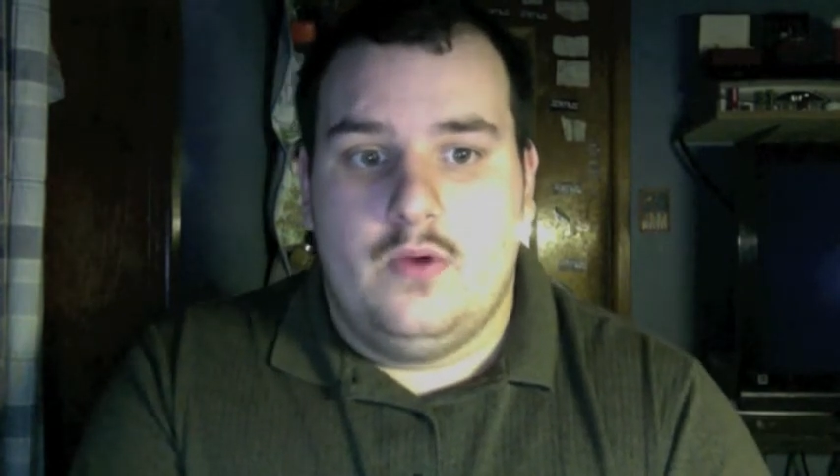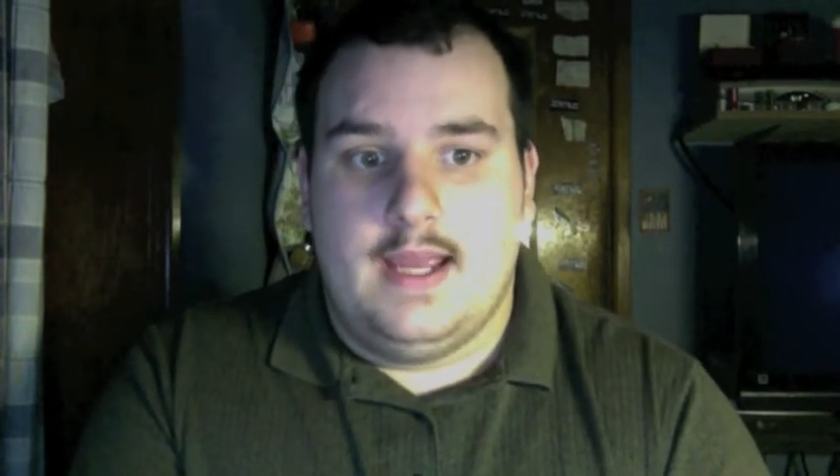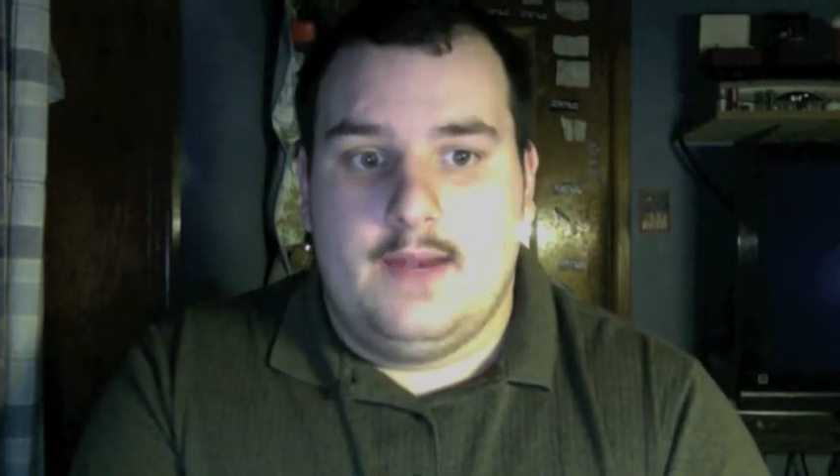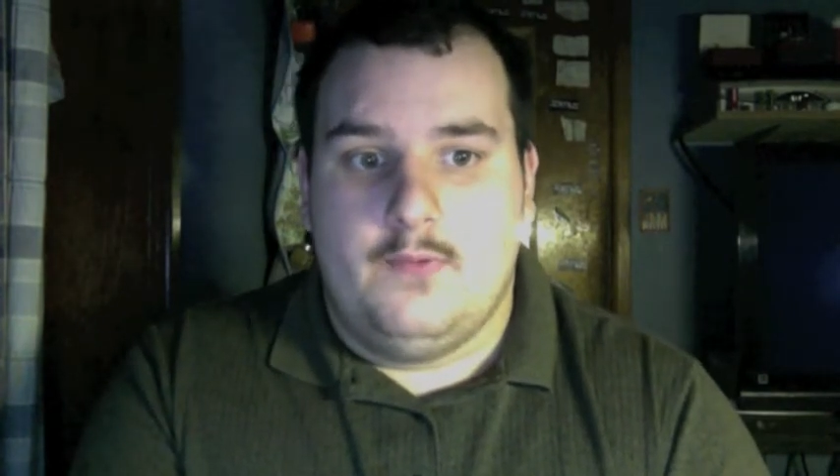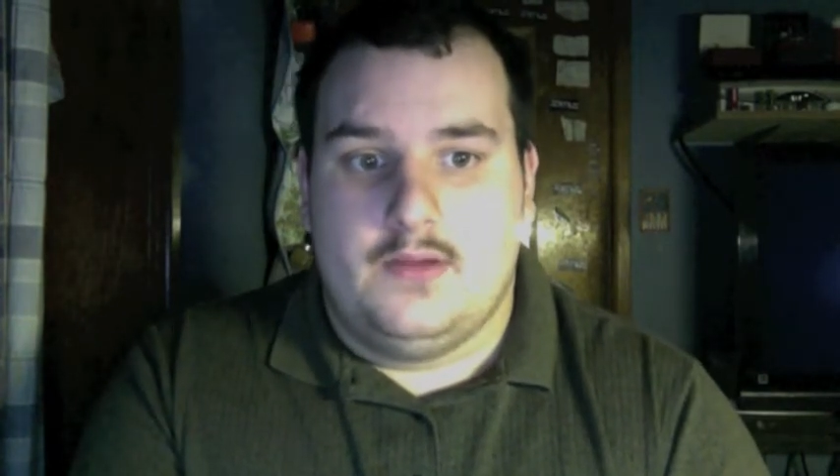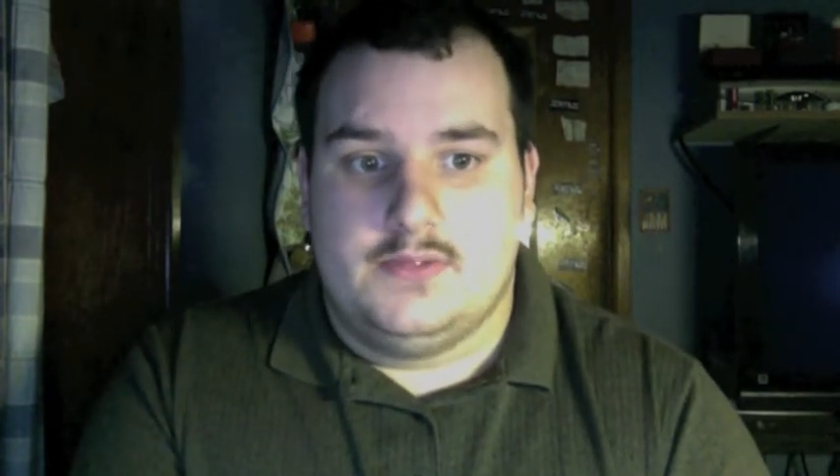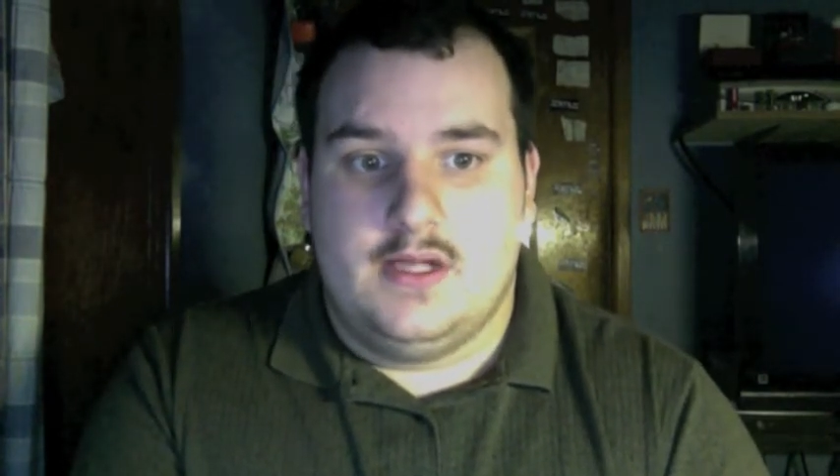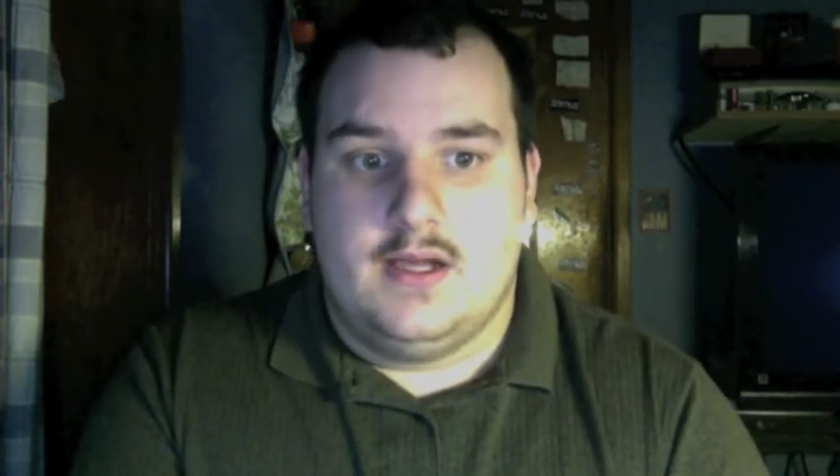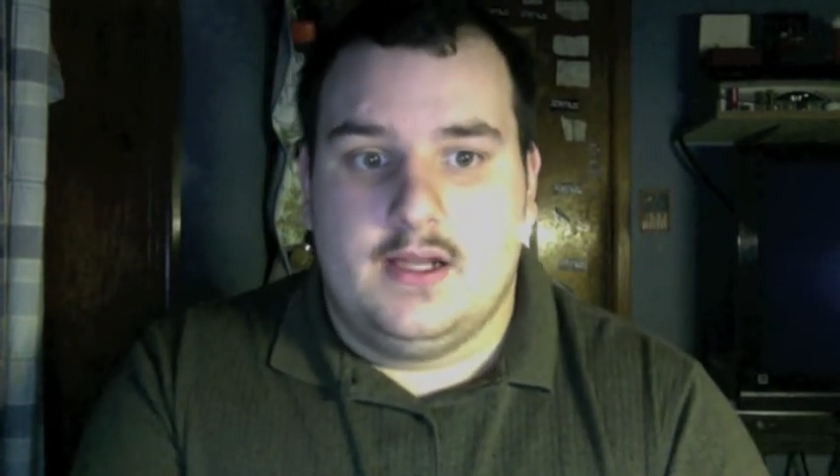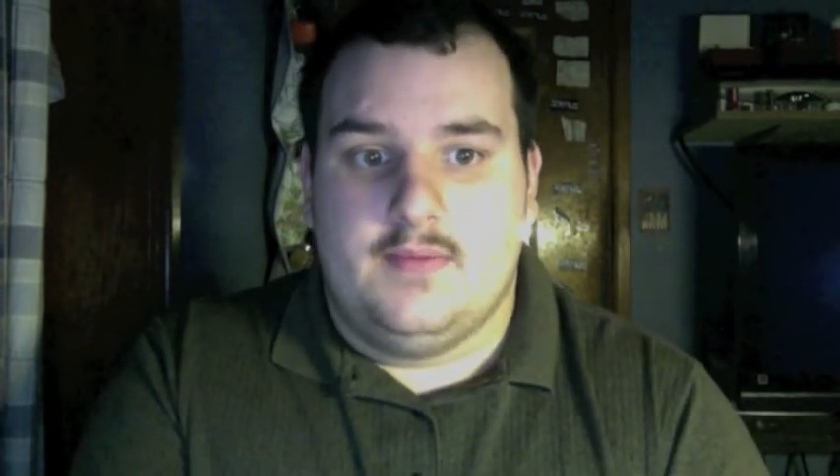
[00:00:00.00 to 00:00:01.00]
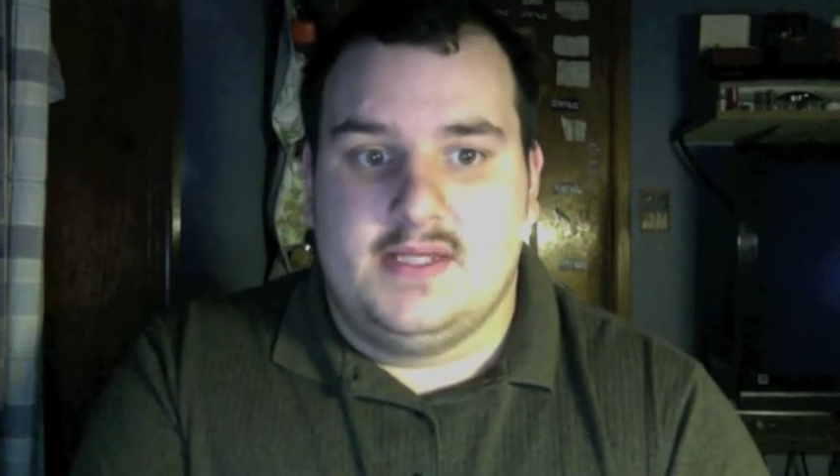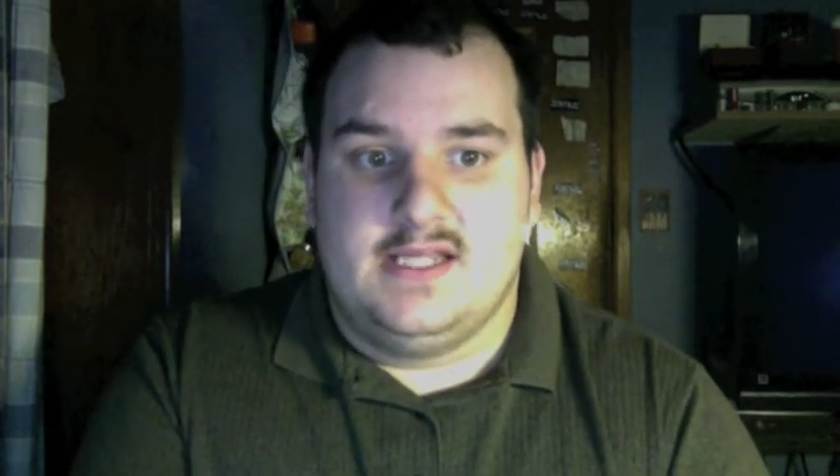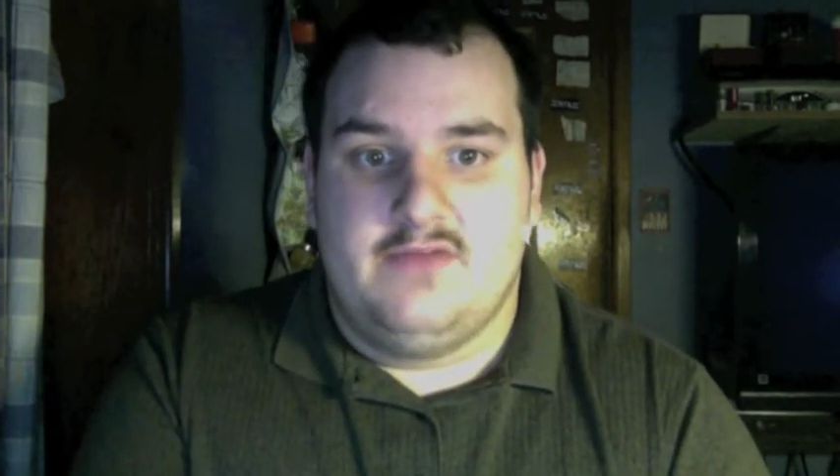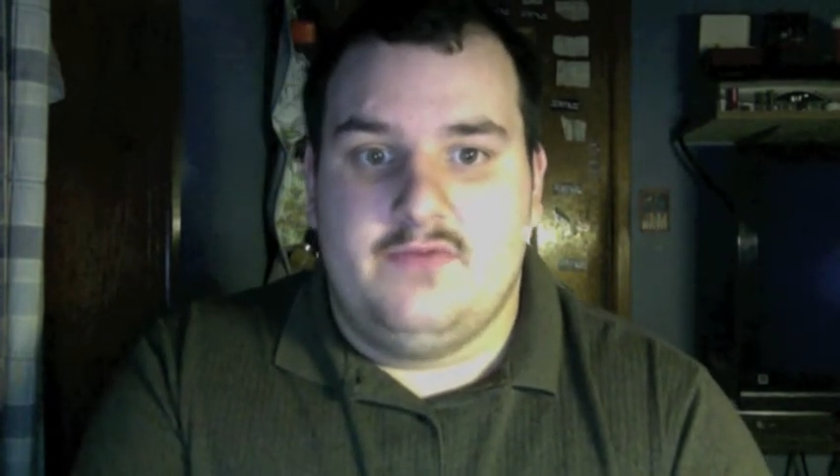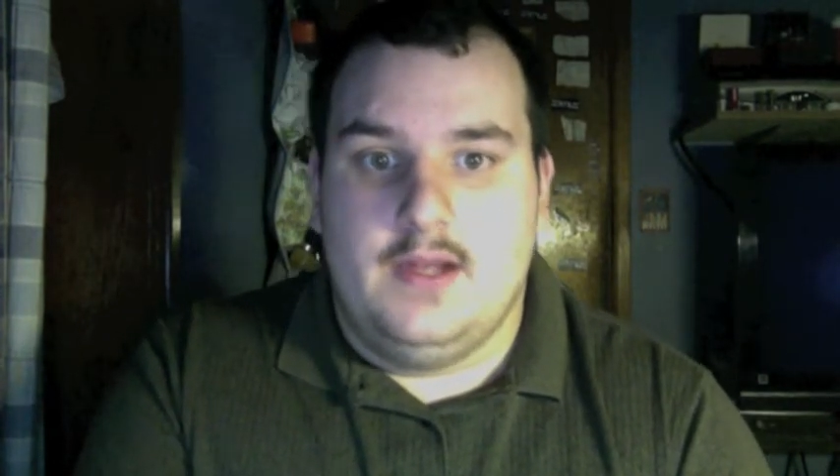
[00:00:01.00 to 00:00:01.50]
and when I was talking on my cell
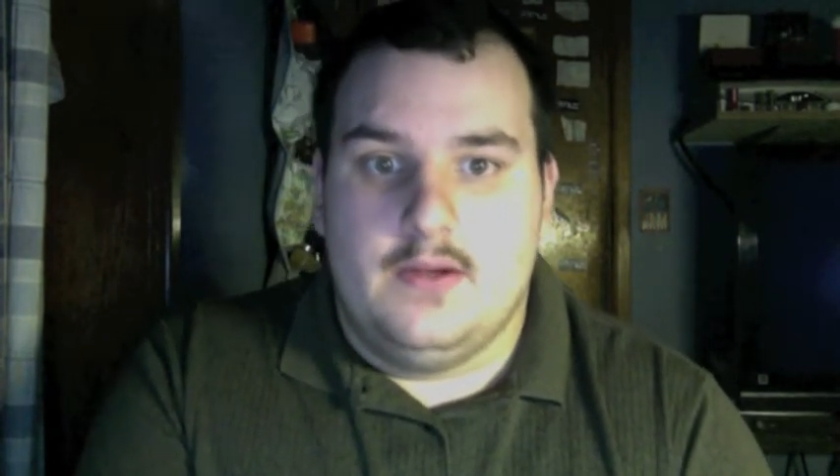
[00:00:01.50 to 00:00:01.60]
phone,